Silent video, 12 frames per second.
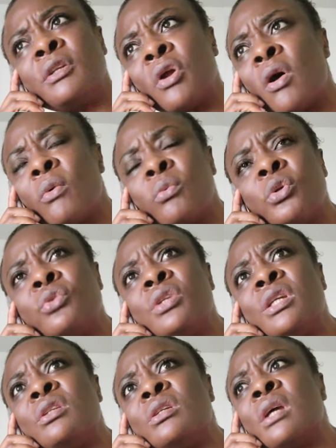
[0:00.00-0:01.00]
No, you
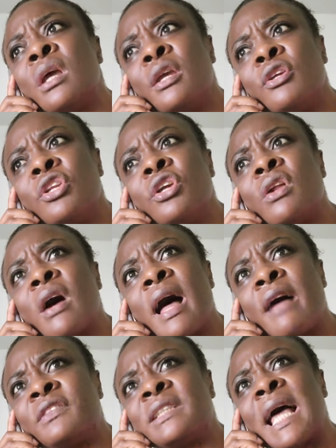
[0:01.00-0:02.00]
need to
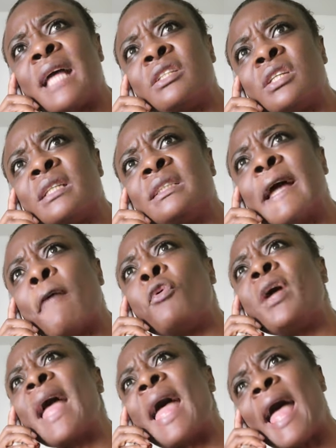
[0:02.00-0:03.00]
have side chicks that
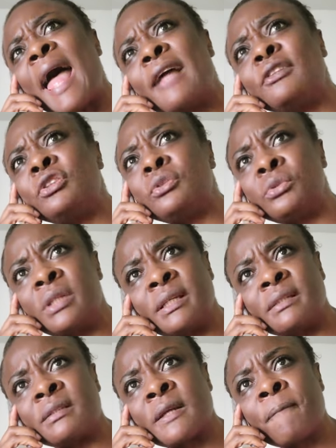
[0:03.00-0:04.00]
will add to
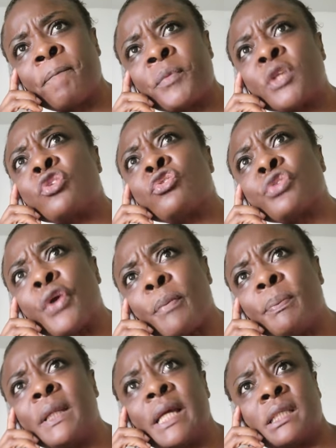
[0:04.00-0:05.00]
this
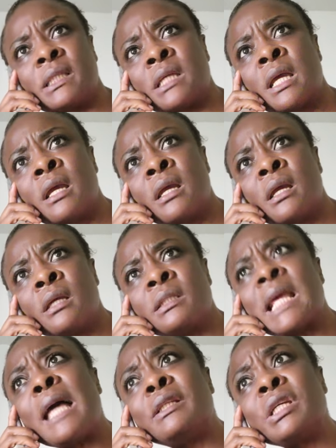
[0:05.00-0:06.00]
surplus.
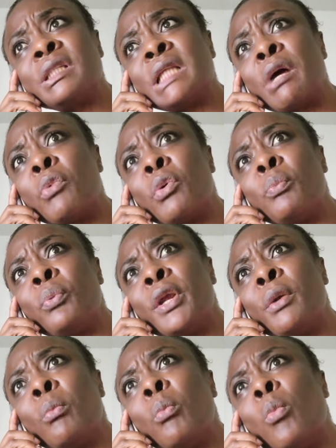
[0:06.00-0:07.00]
Side chicks that will
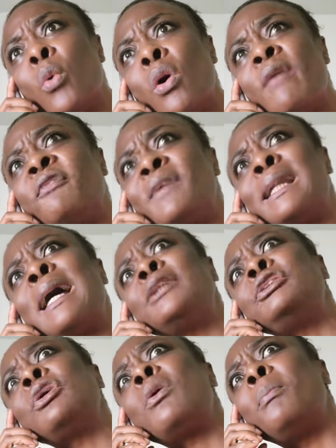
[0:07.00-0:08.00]
bring more
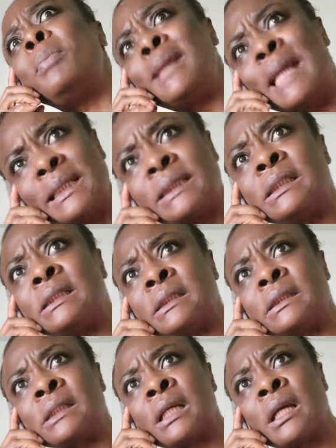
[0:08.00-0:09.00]
financial
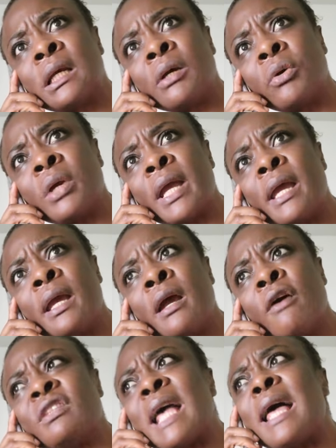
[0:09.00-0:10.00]
blessings. Okay?
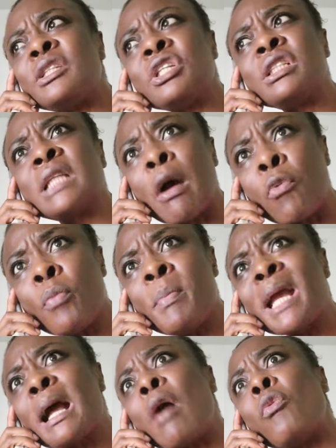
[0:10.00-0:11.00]
Side chicks that will
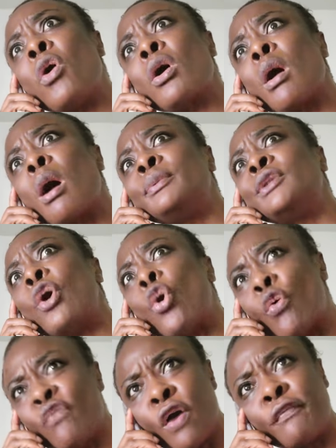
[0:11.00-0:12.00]
make our cups
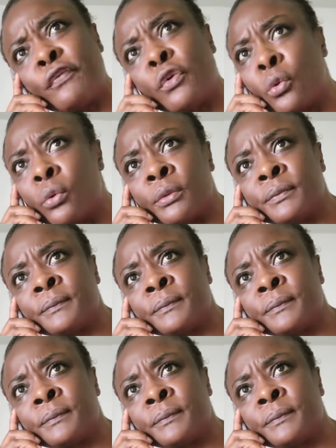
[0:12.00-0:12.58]
overflow